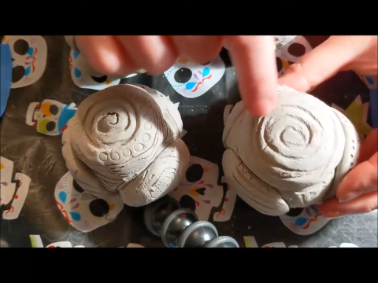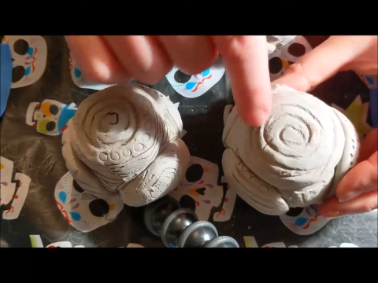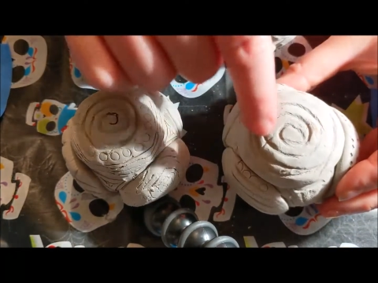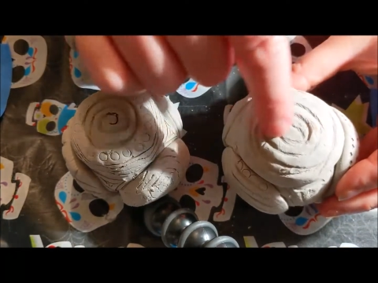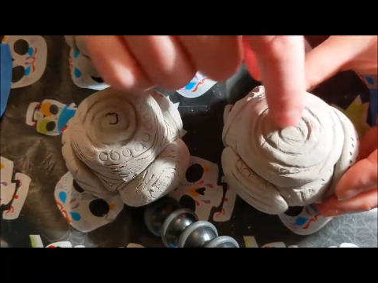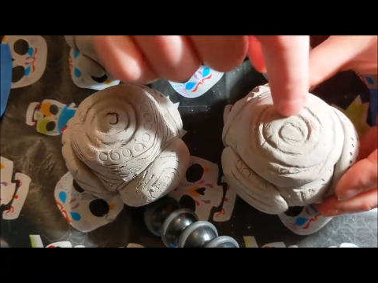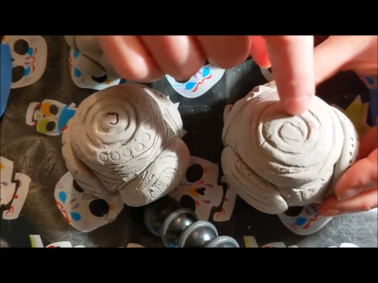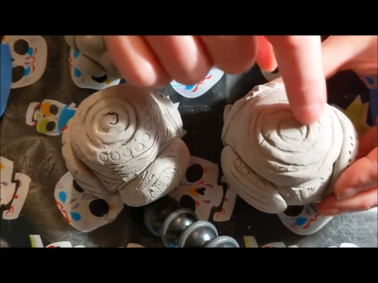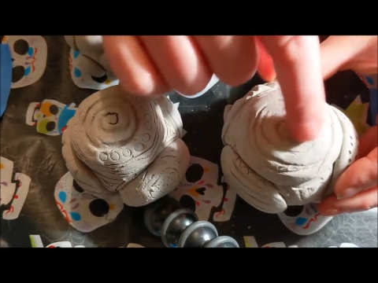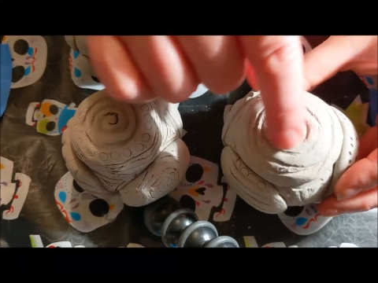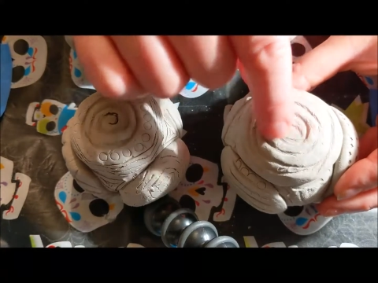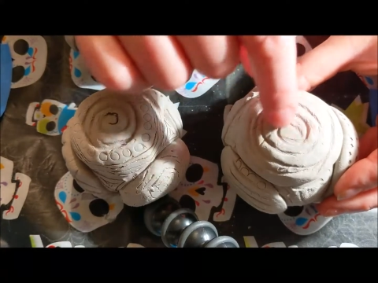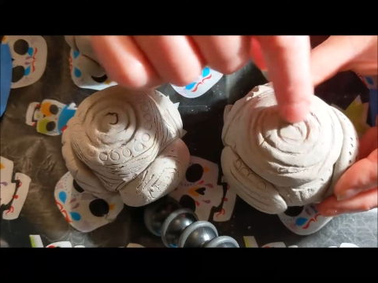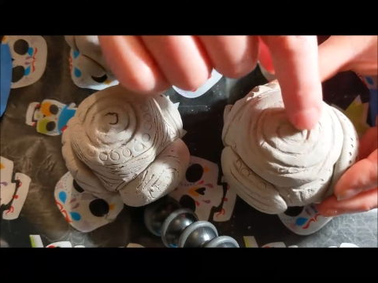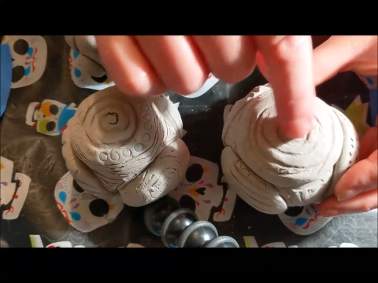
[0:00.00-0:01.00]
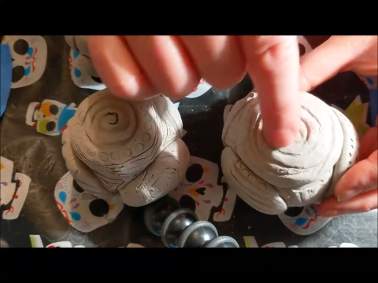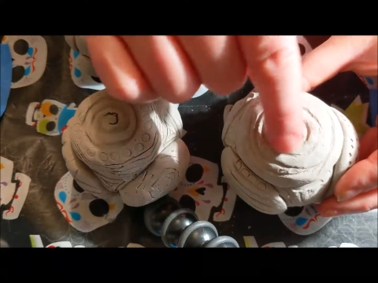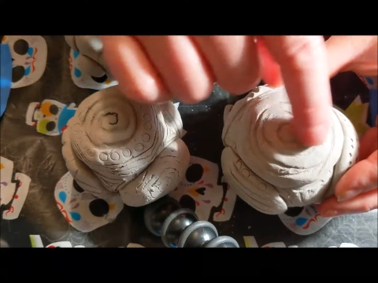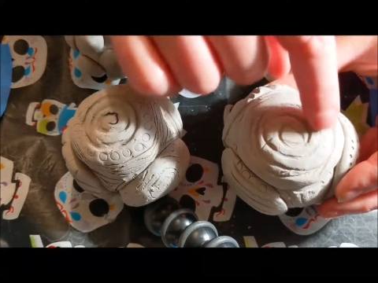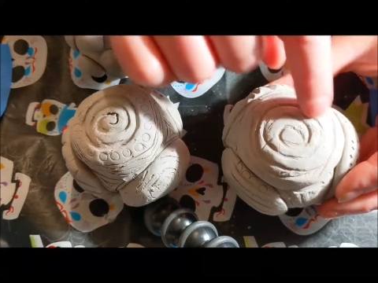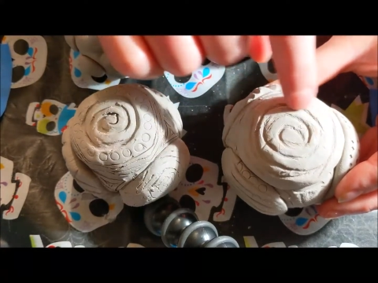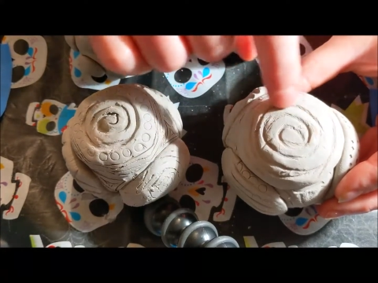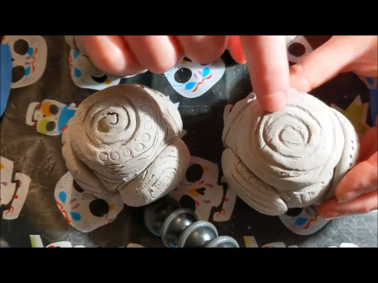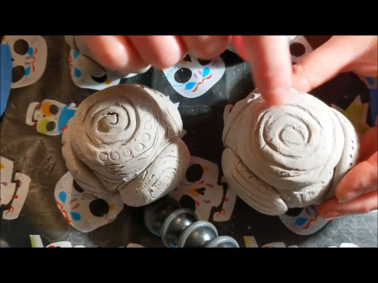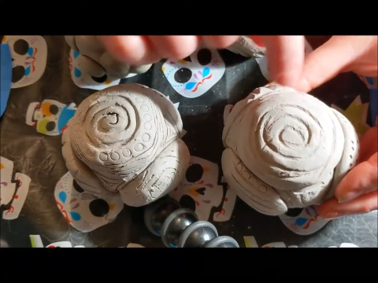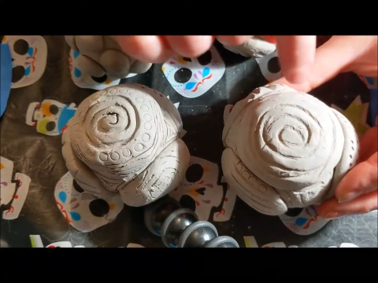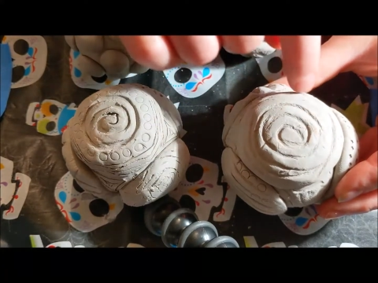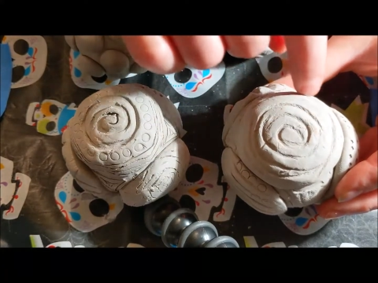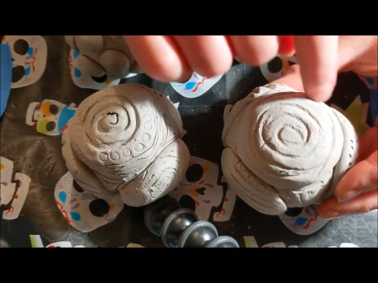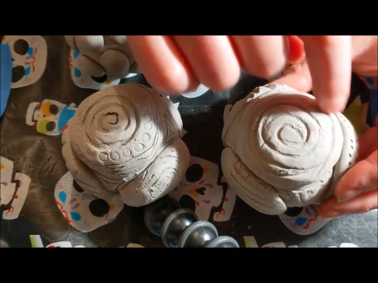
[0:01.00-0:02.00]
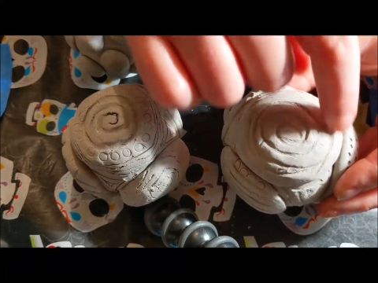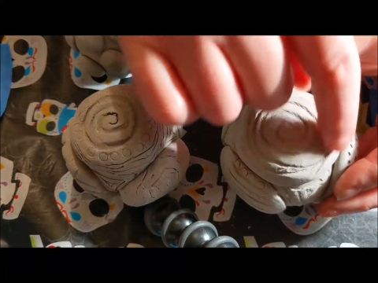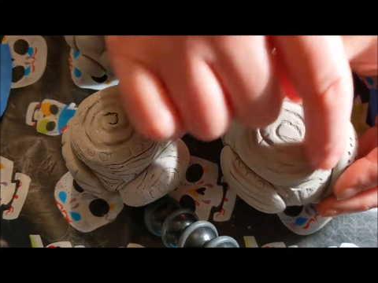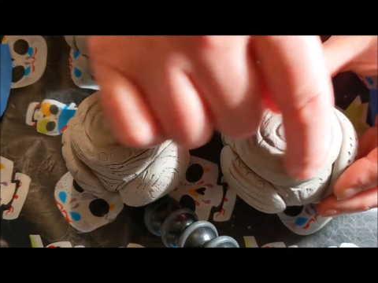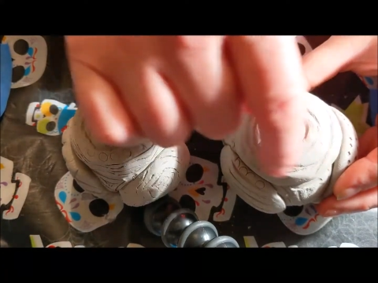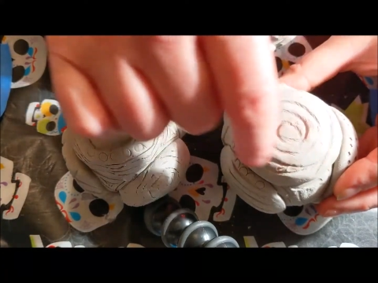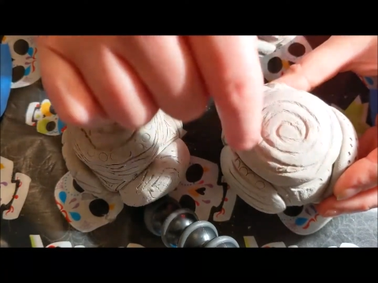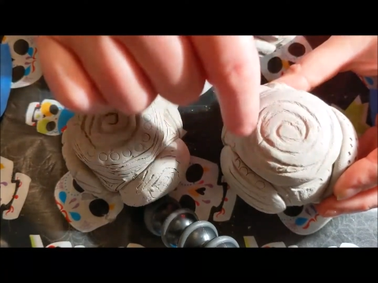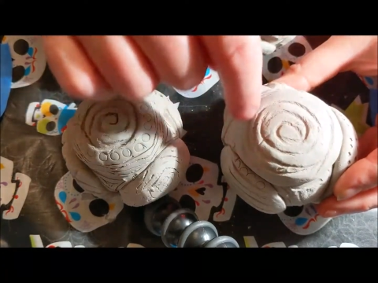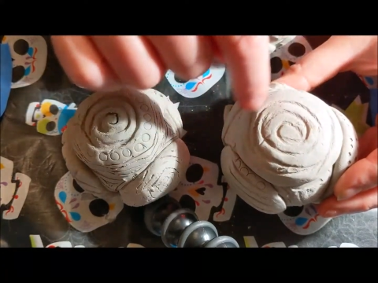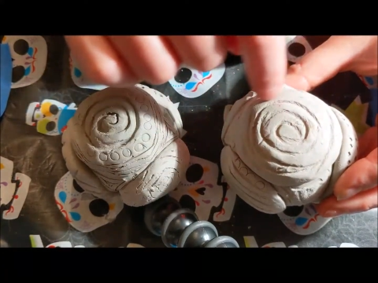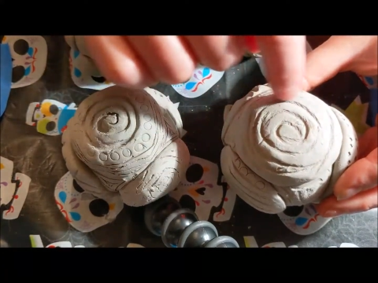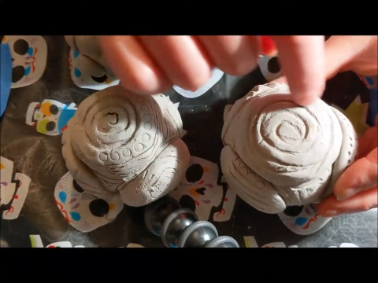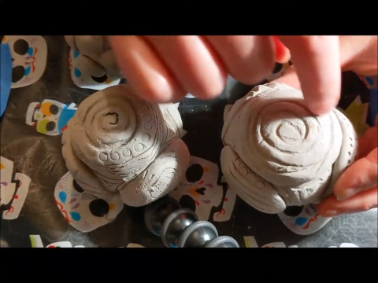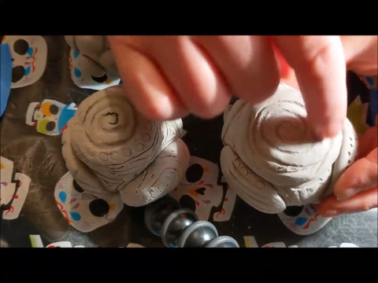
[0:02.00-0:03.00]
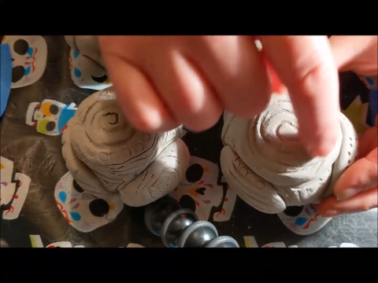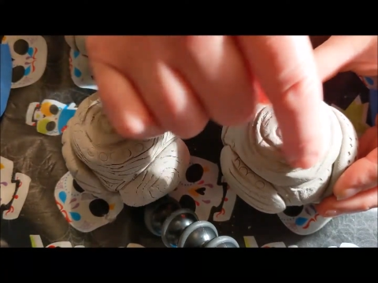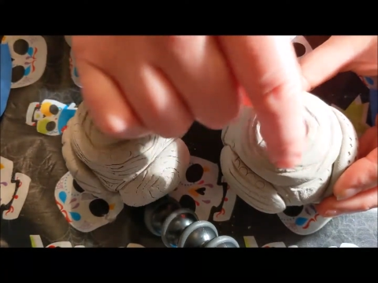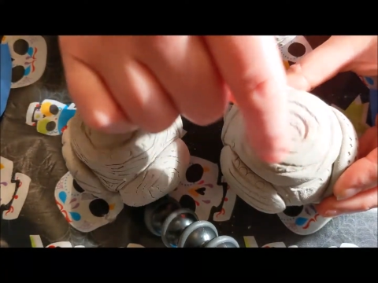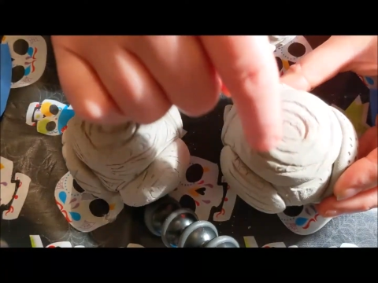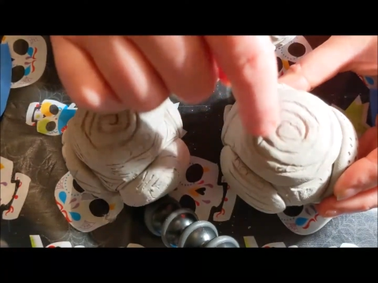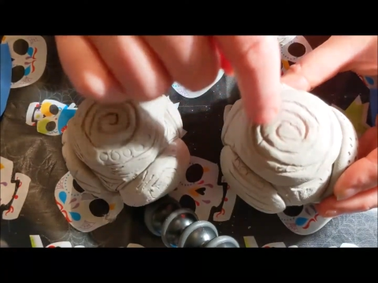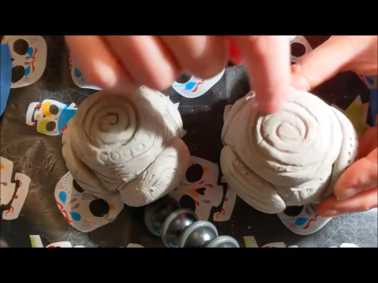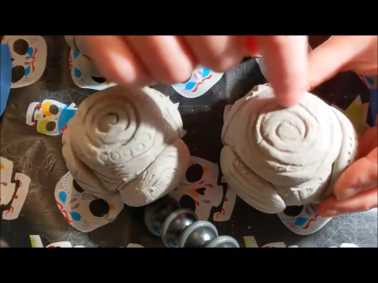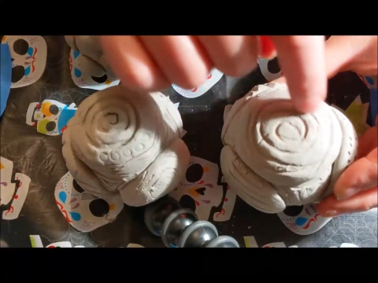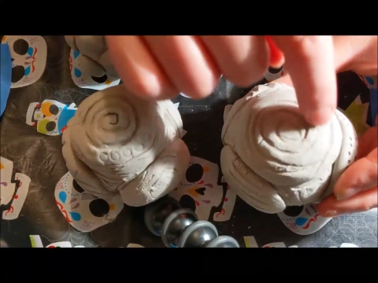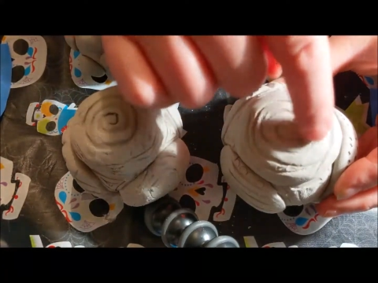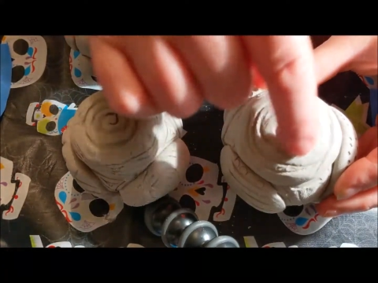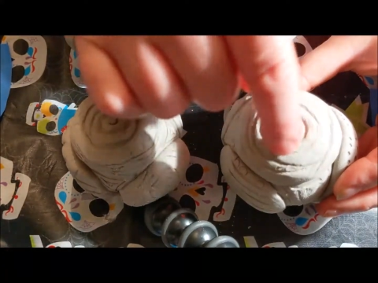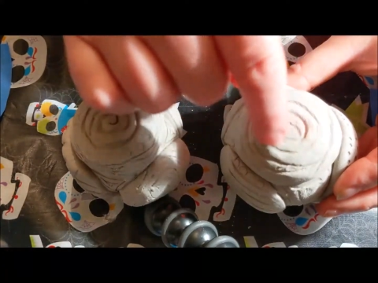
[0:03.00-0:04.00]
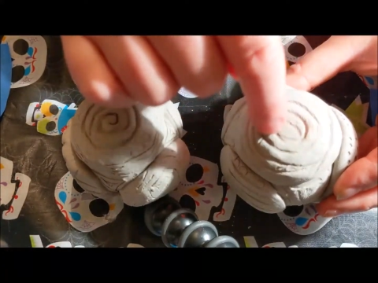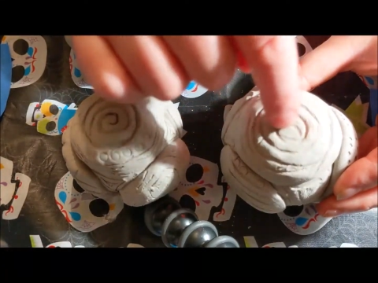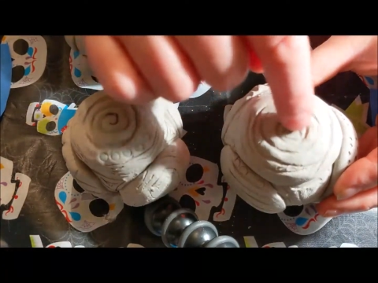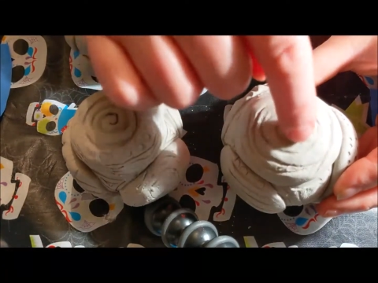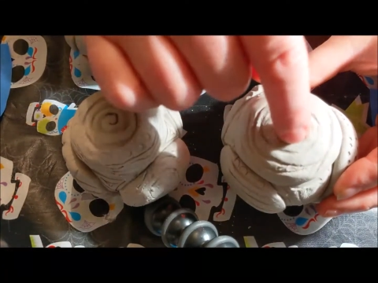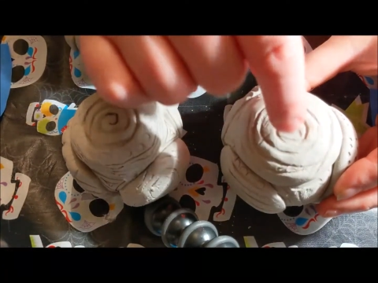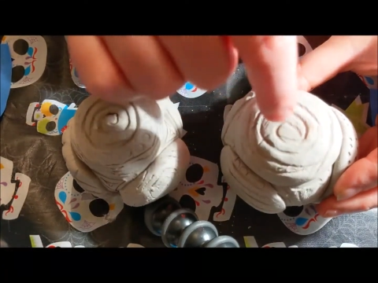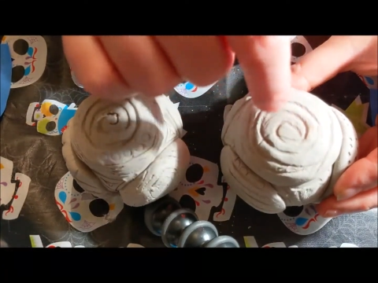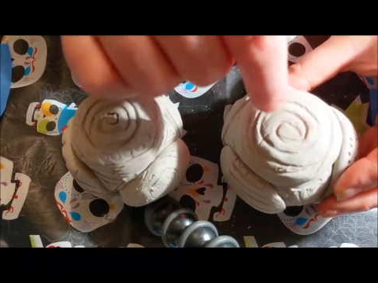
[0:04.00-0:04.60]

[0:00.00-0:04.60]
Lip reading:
No face is visible, so there are no lips to read.